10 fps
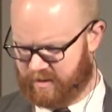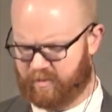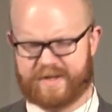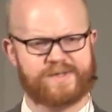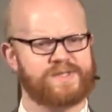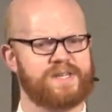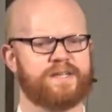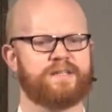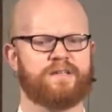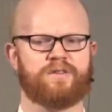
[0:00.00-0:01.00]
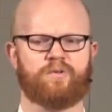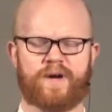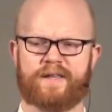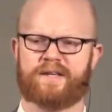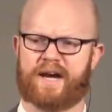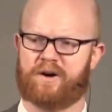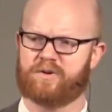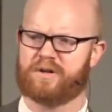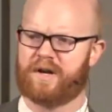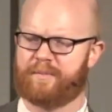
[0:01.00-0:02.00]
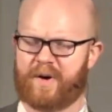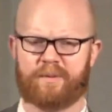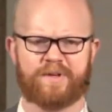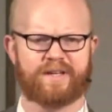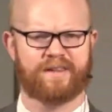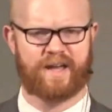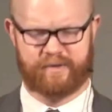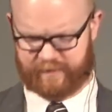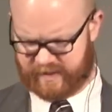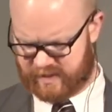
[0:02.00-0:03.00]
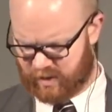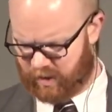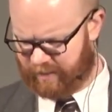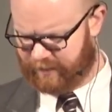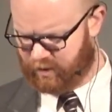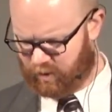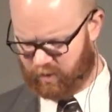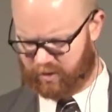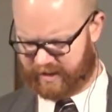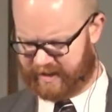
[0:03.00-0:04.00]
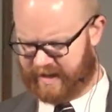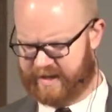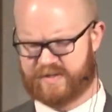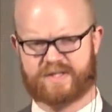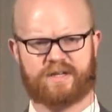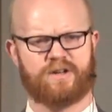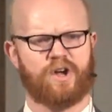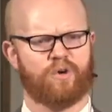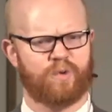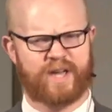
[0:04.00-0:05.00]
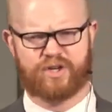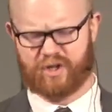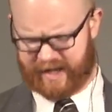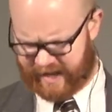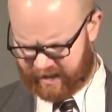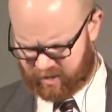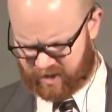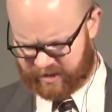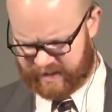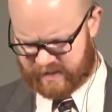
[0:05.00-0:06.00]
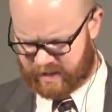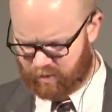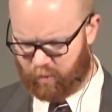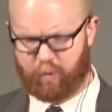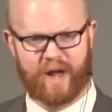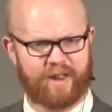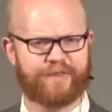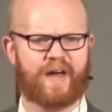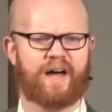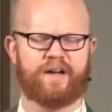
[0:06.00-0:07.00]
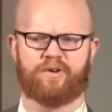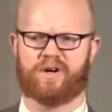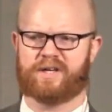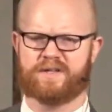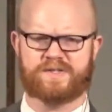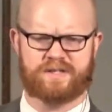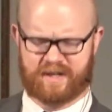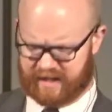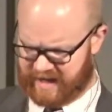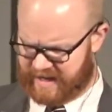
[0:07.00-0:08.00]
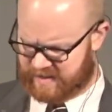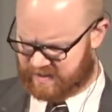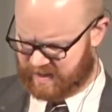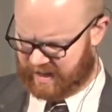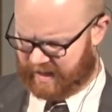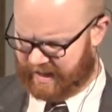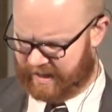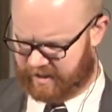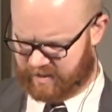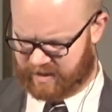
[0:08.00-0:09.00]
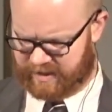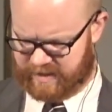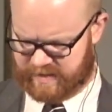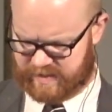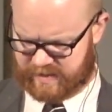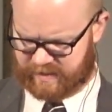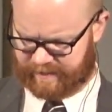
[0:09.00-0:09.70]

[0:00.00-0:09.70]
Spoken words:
We see it in the way that our public life is so often organized in racial hierarchies, in wealth hierarchies, in class hierarchies.